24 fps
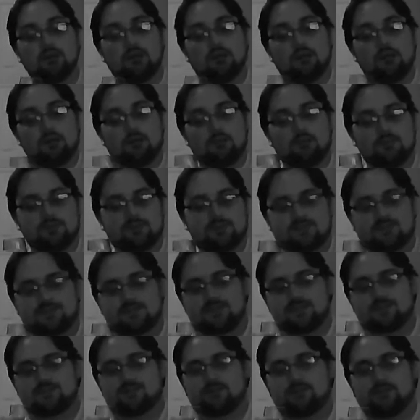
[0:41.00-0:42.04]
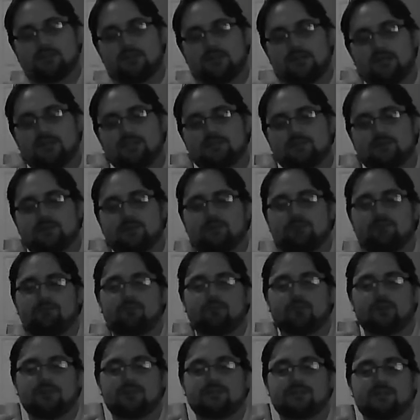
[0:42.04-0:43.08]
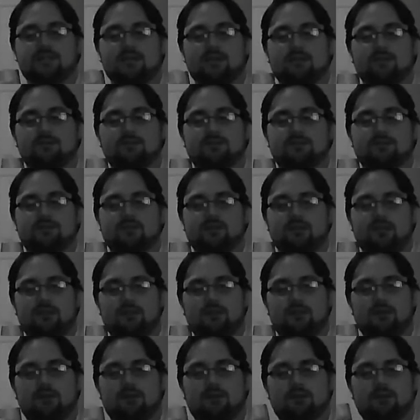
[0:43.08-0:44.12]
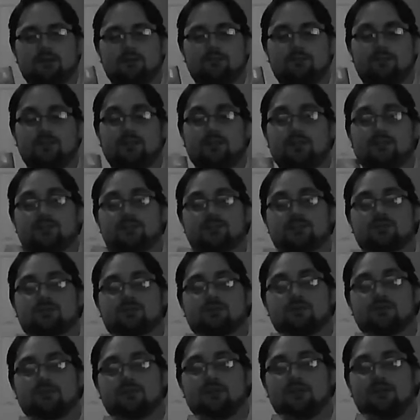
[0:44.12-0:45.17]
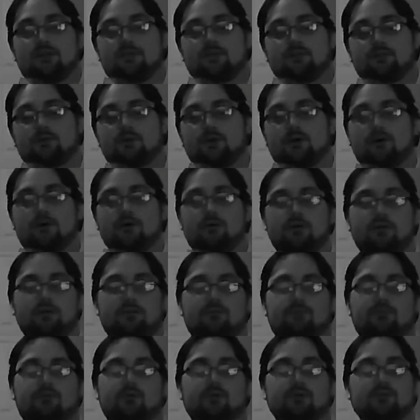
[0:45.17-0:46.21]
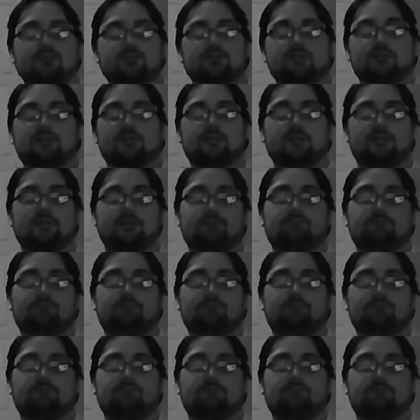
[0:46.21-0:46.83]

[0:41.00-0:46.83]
Mrs. says okay, so he runs down to the convenience store at the end of the road, and unfortunately,